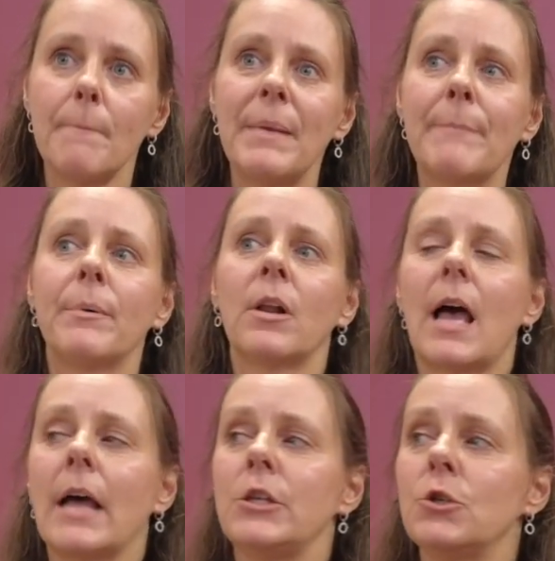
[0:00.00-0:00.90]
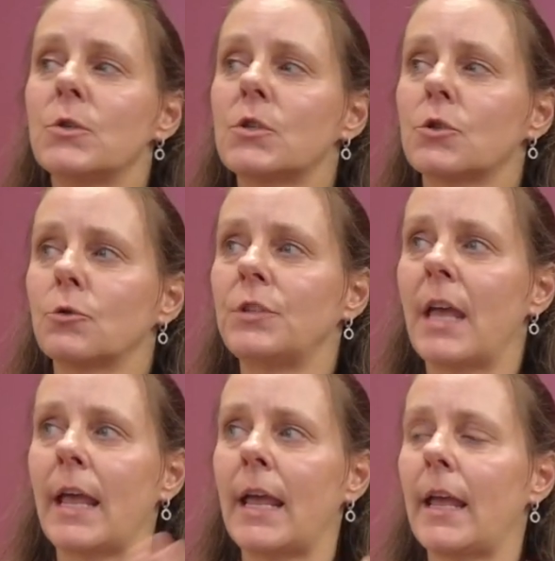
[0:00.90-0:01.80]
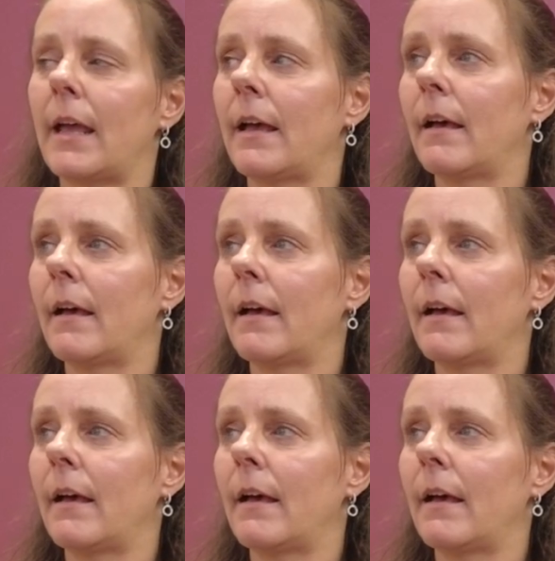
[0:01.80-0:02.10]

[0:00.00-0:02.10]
People are used to the